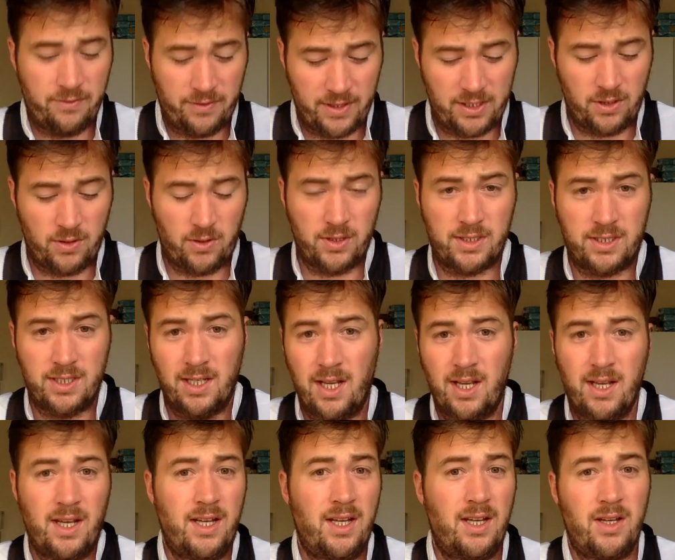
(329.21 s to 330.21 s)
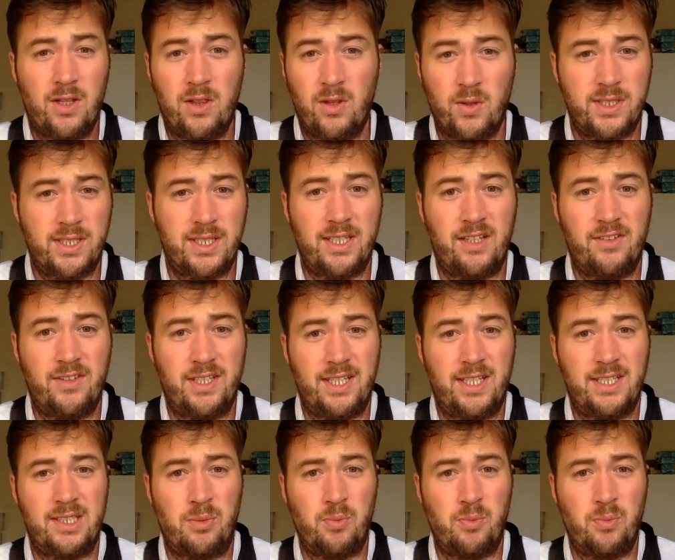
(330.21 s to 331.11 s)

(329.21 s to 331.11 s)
videos, loads of DVDs.